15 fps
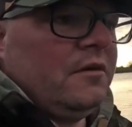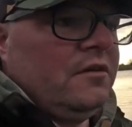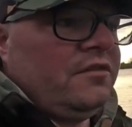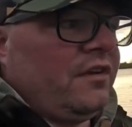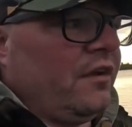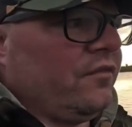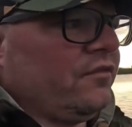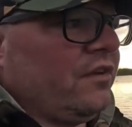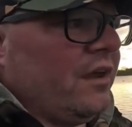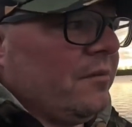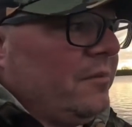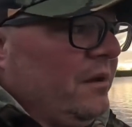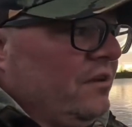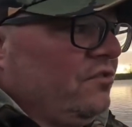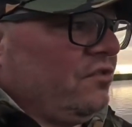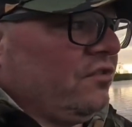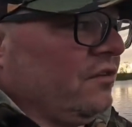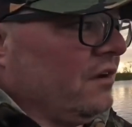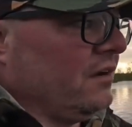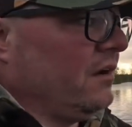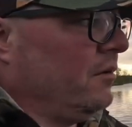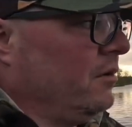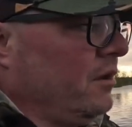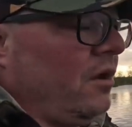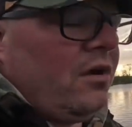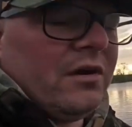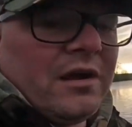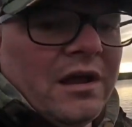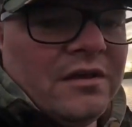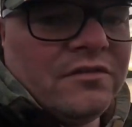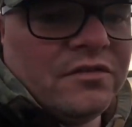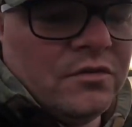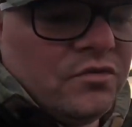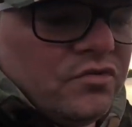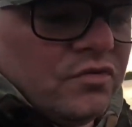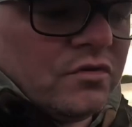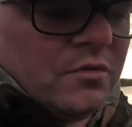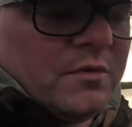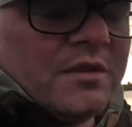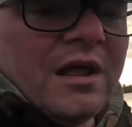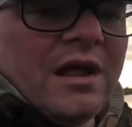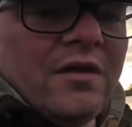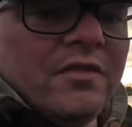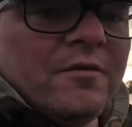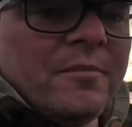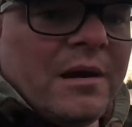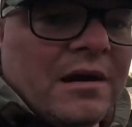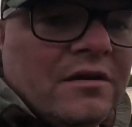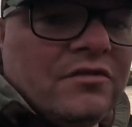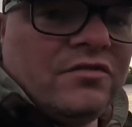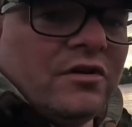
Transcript: self-take pictures, and I know a lot of guys do struggle with that on the bank.